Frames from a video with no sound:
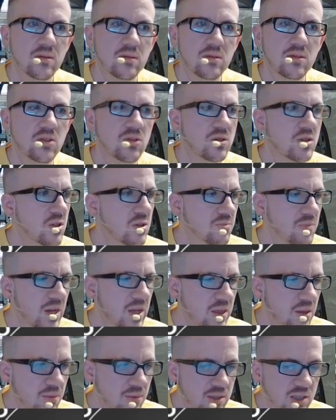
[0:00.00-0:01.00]
You can make
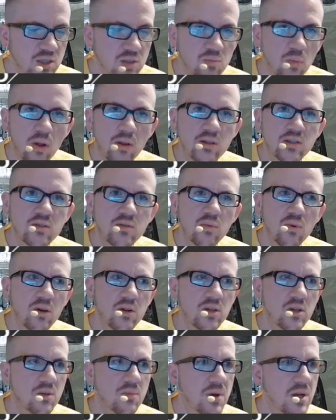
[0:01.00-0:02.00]
them as small as you want.
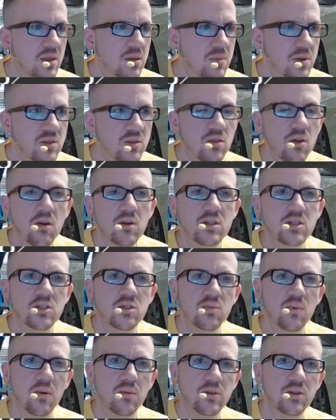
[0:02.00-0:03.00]
You can make them as large as you
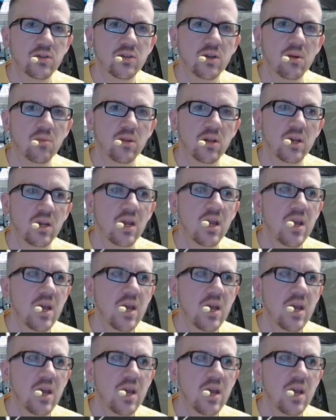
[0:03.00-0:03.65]
want when you're doubling.